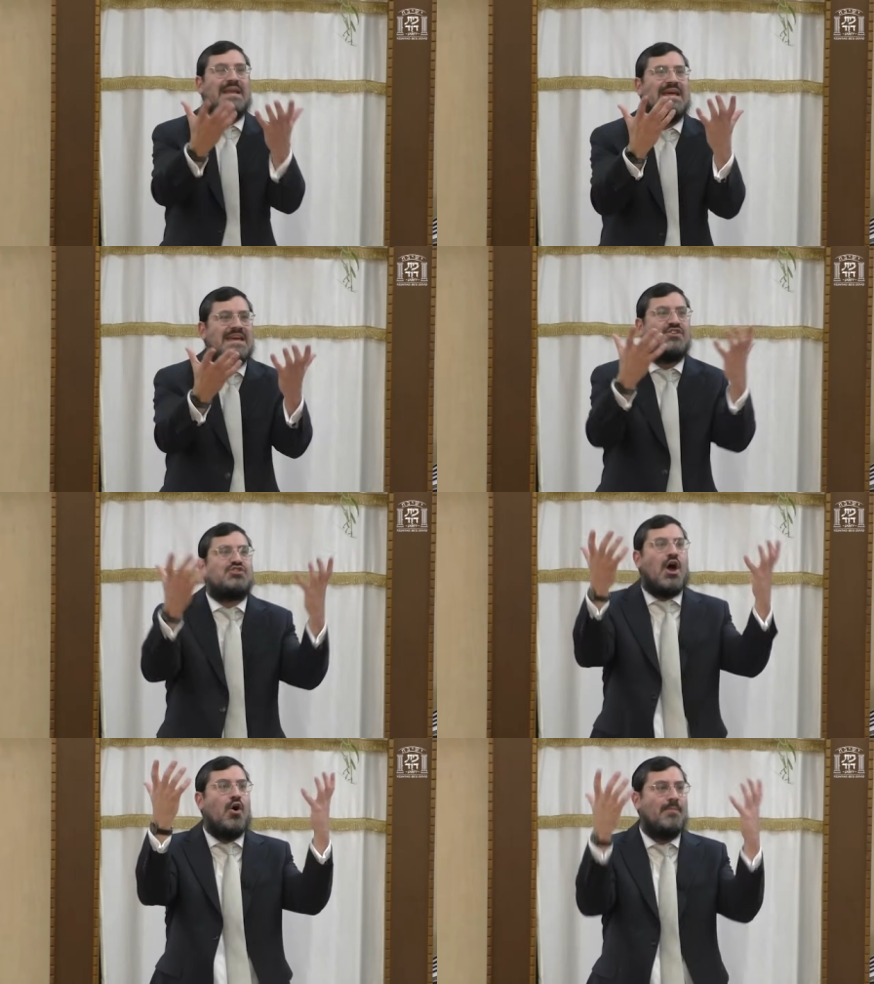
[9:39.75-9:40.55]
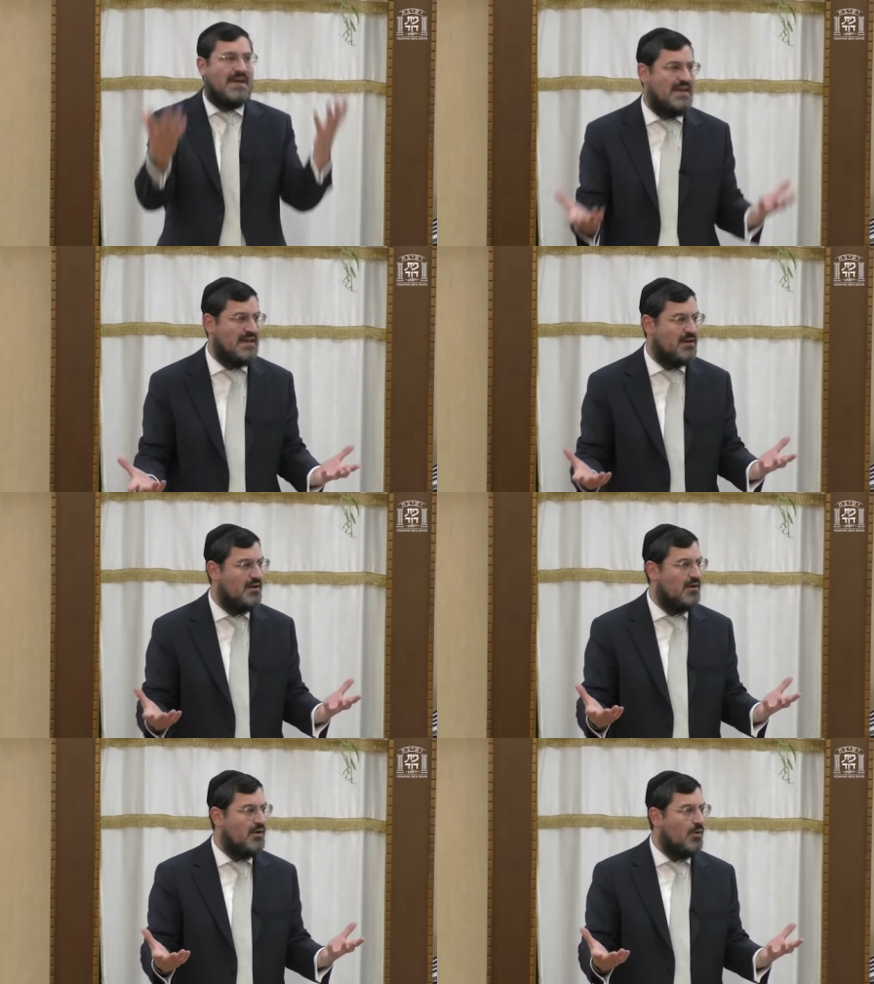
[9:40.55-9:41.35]
please show me.
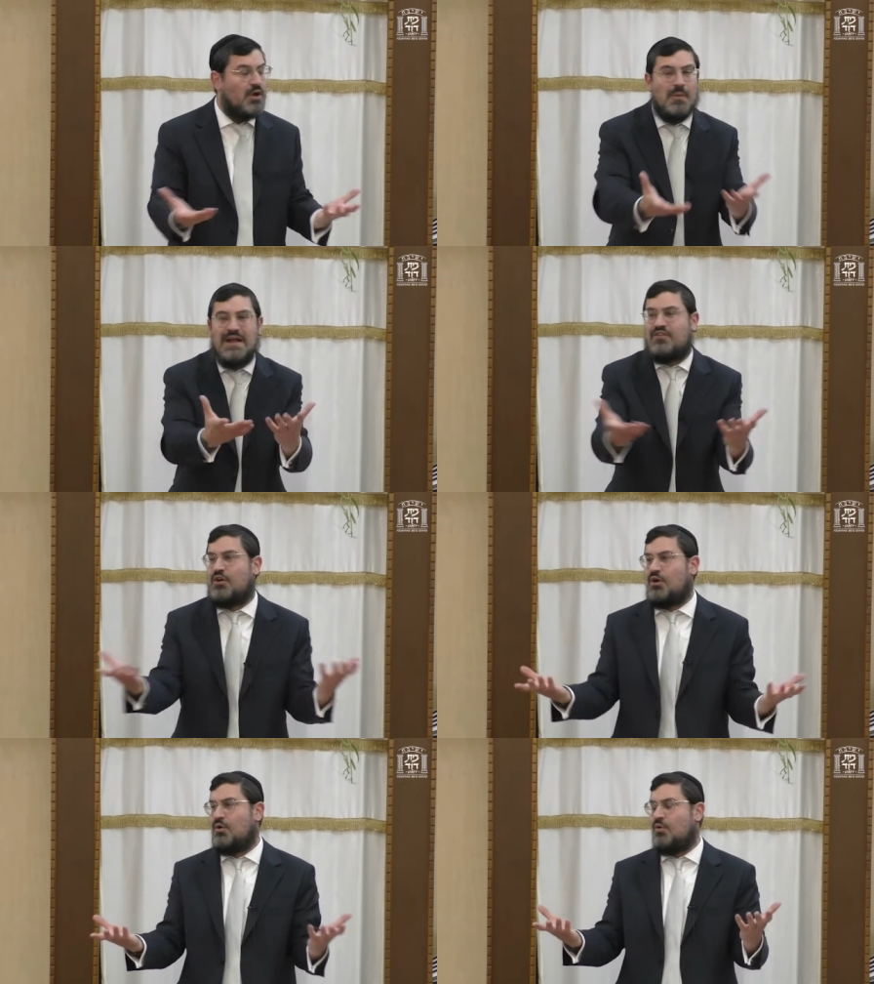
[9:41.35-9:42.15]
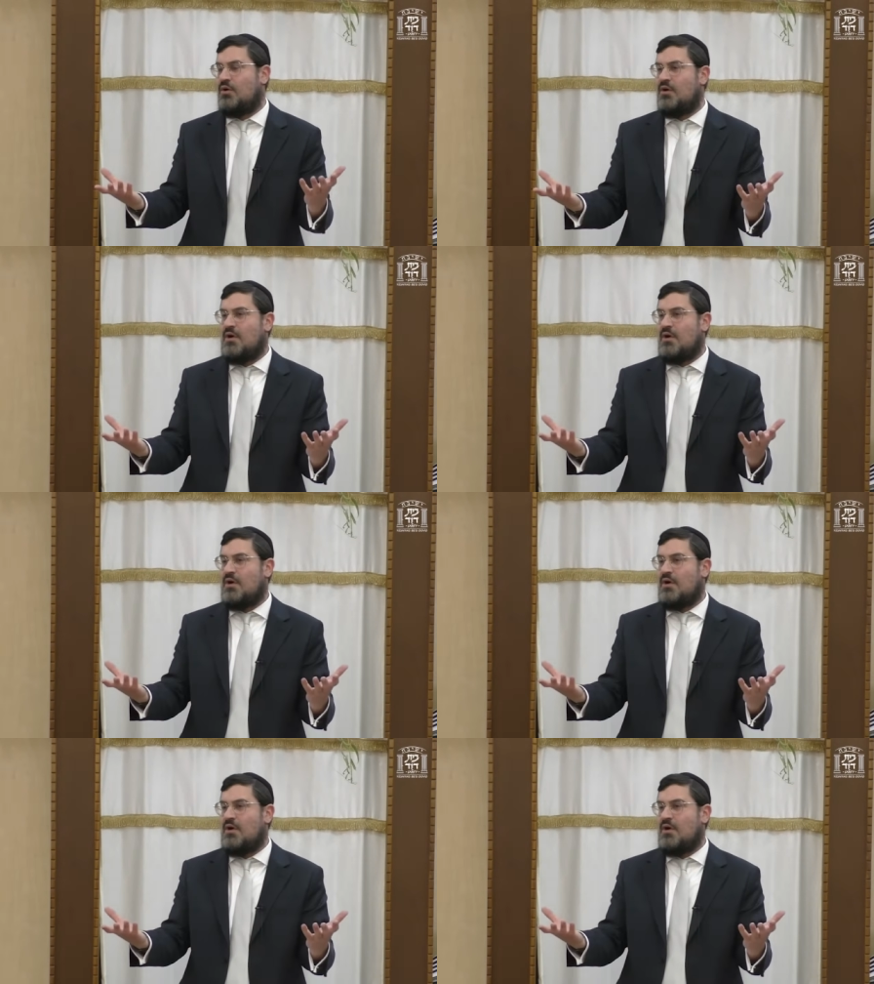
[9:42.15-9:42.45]
What do I do?